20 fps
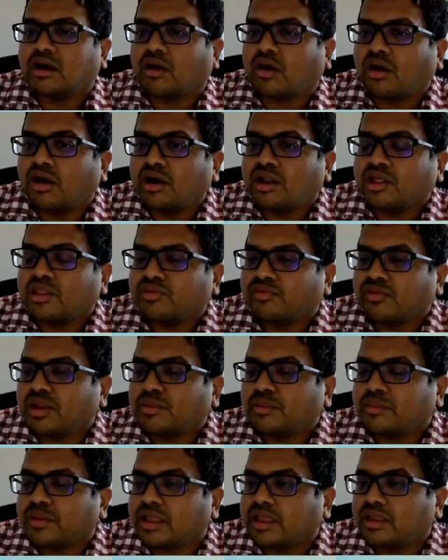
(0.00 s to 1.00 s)
orders
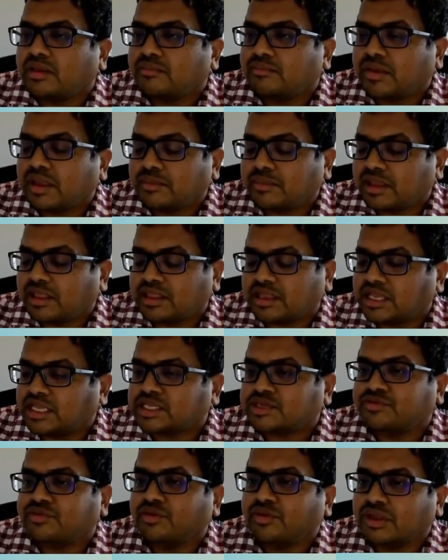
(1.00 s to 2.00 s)
will be maybe in the
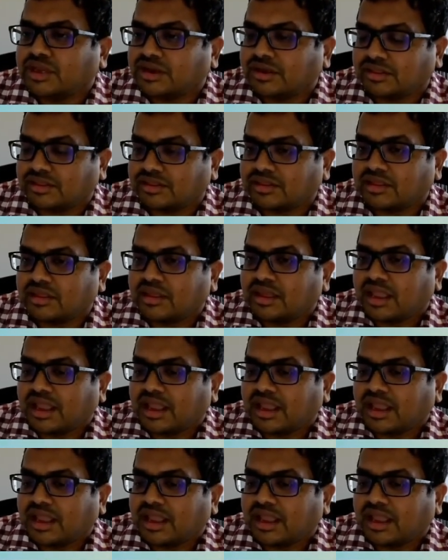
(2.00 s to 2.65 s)
next few years.